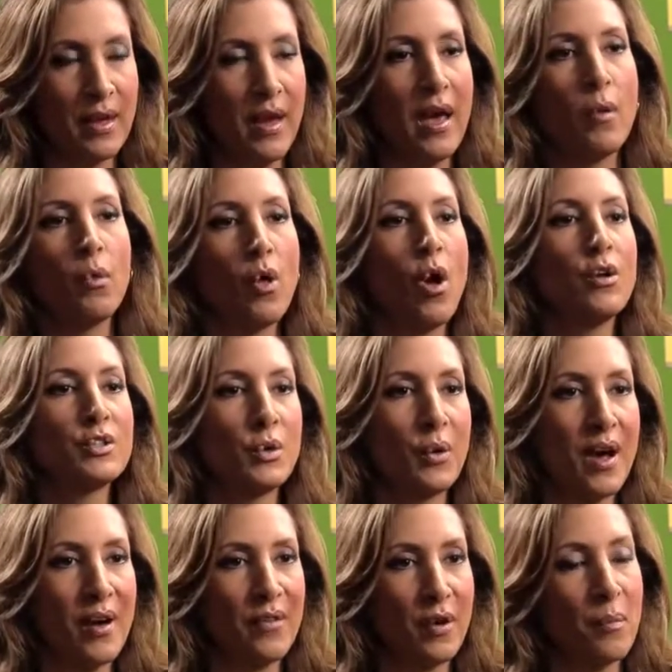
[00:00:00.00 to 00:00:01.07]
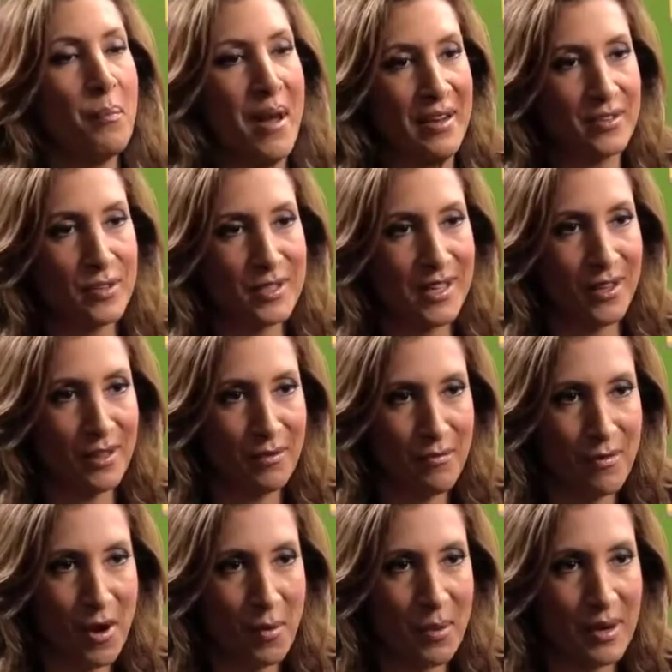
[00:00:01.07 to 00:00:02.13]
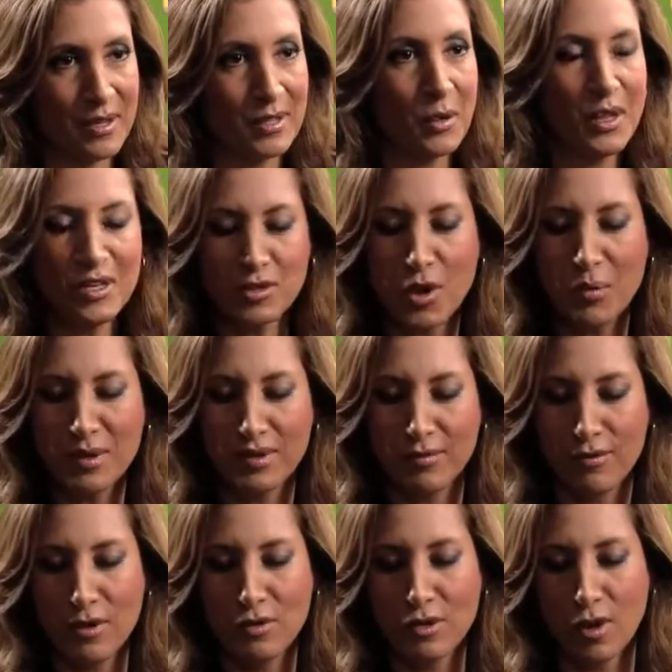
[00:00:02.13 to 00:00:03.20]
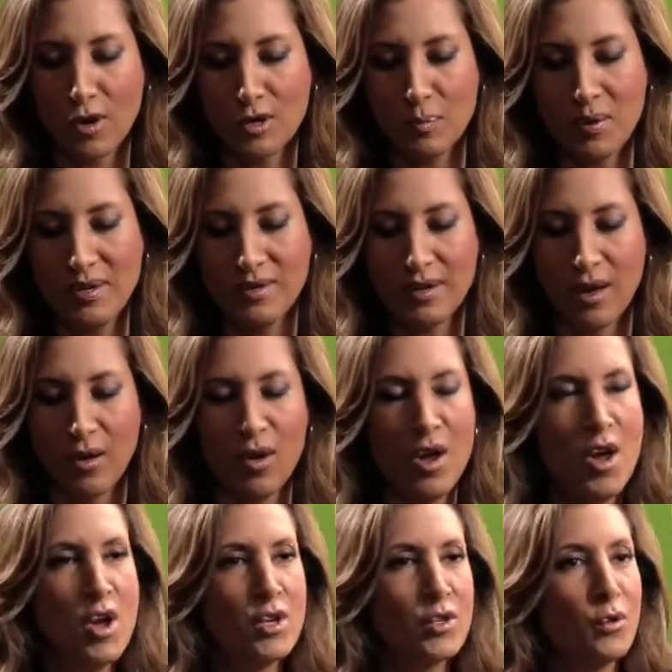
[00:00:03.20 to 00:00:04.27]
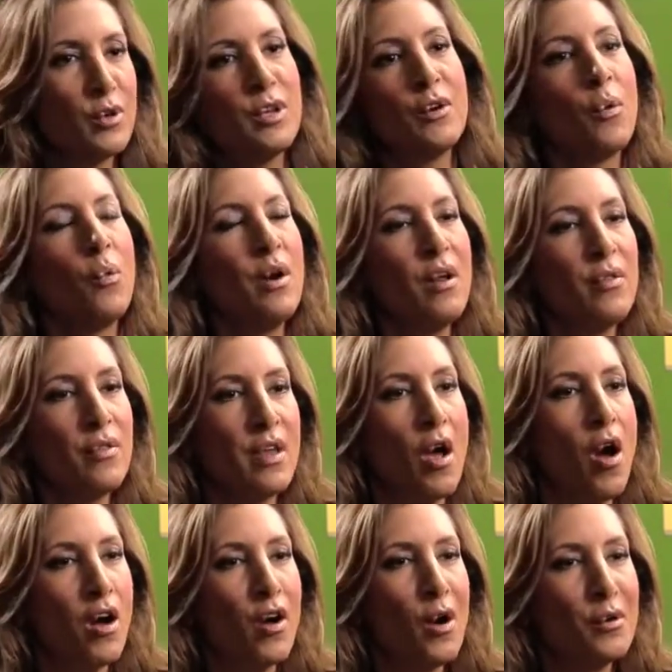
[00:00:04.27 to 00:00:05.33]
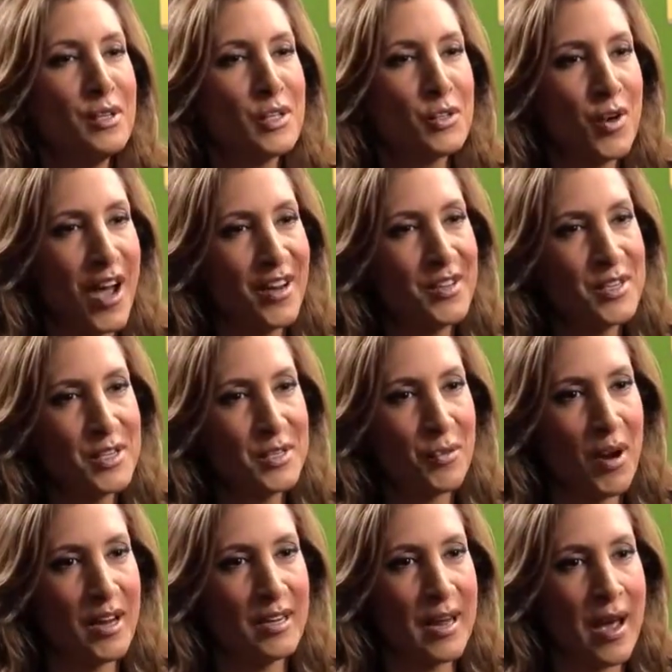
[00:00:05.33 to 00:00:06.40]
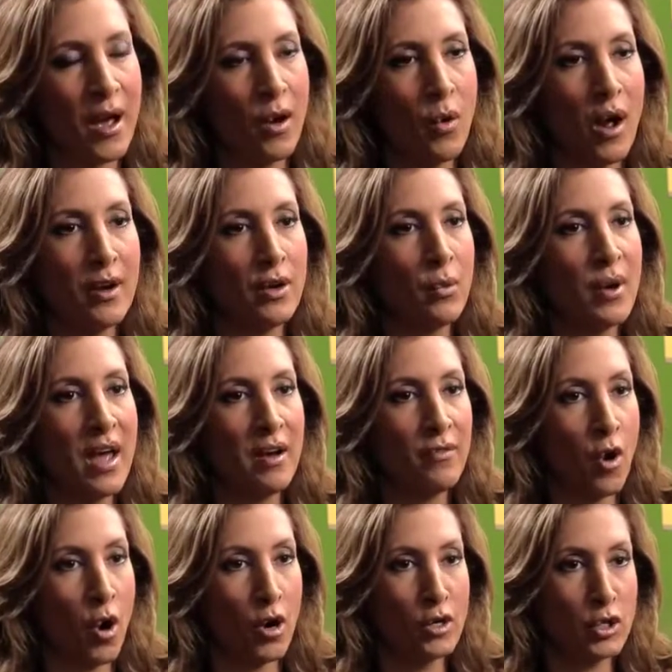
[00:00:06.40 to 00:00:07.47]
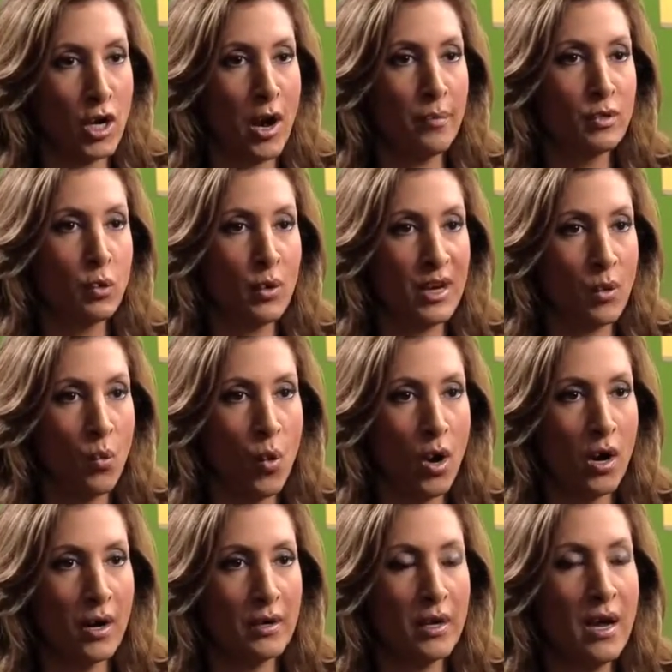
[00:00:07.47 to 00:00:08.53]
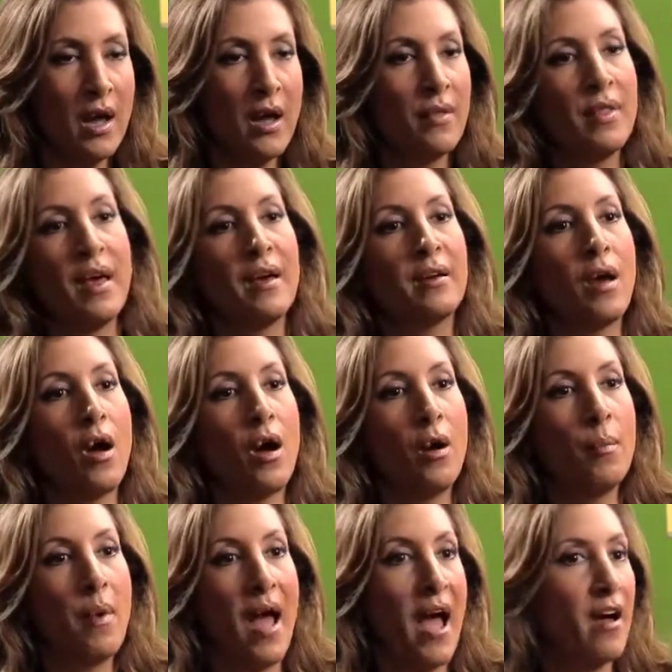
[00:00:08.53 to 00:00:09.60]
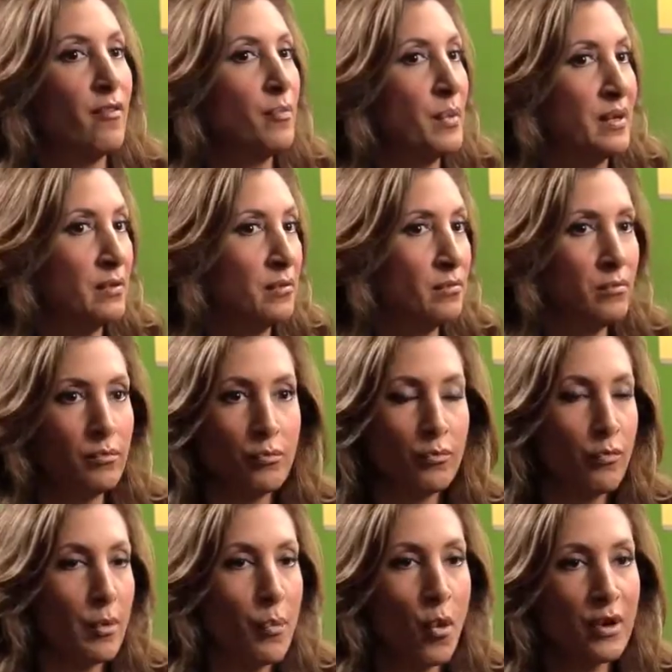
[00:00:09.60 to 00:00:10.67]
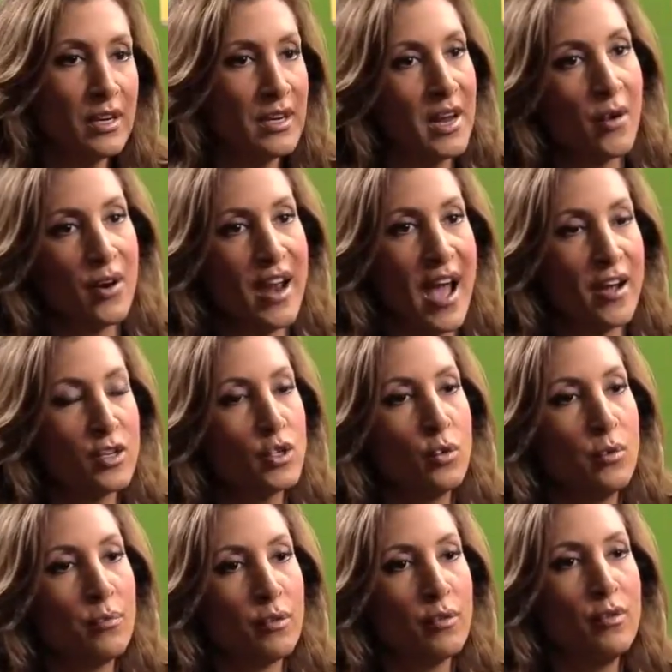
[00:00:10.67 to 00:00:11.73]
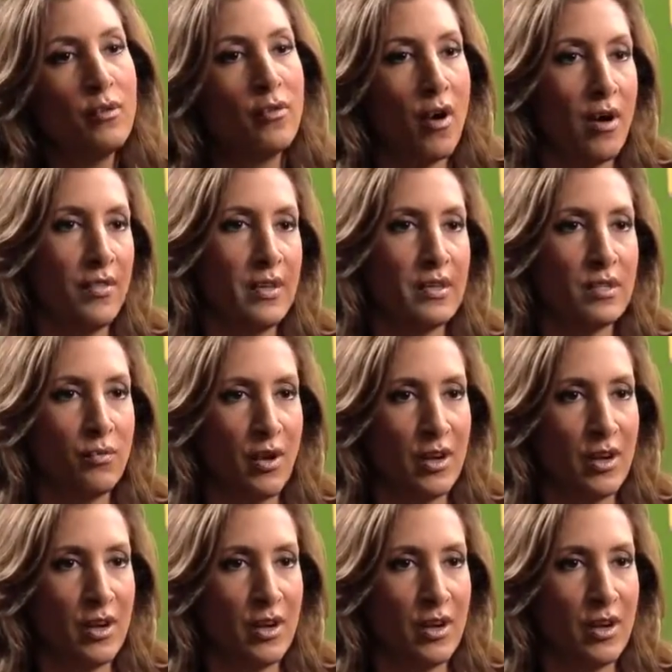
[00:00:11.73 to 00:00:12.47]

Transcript: and we'll also cover mantle cell lymphoma. So let's start with diffuse large B cell. So, what are the ongoing strategies right now? I know we have R-CHOP 21 that have been reported here at ASH to improve on this